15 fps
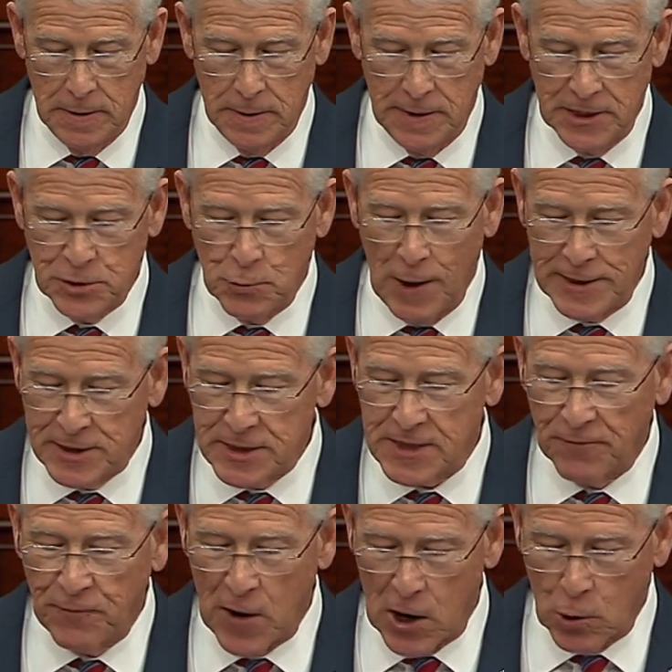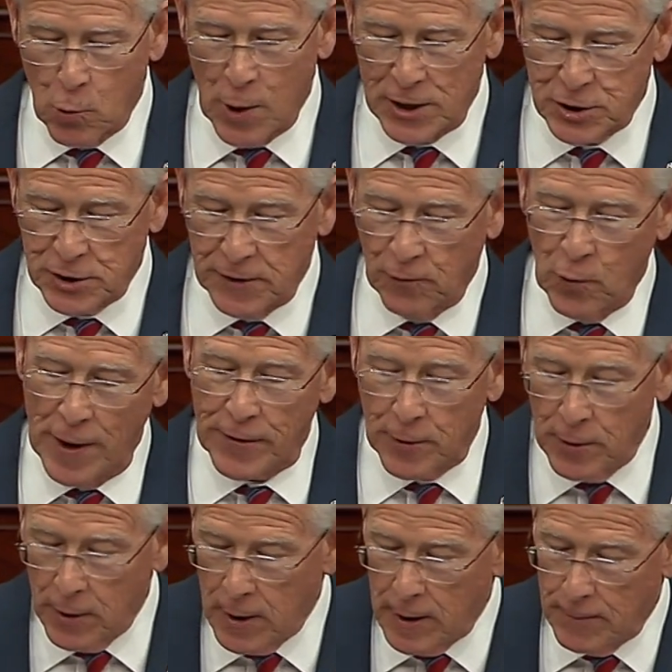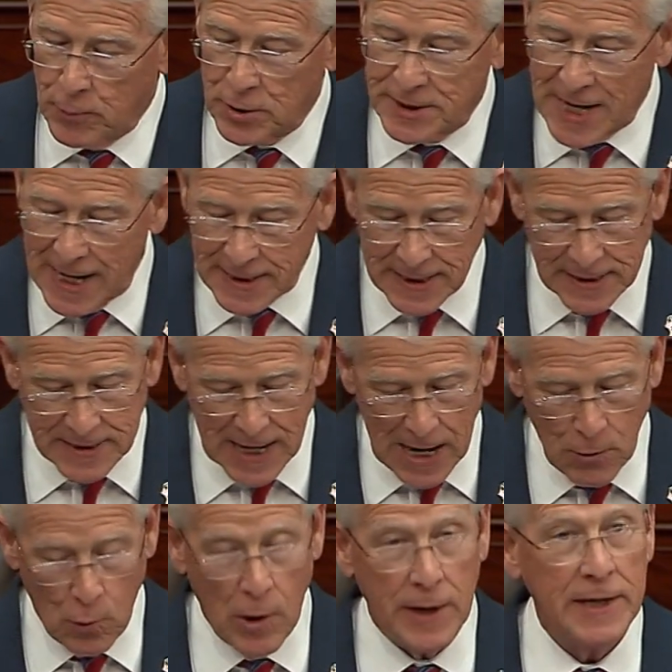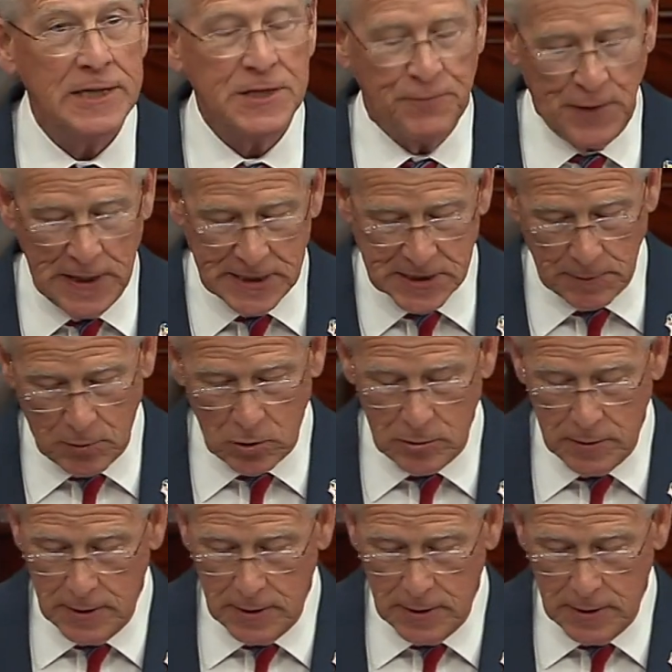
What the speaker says: This raises the fair question of whether protecting Taiwan is feasible.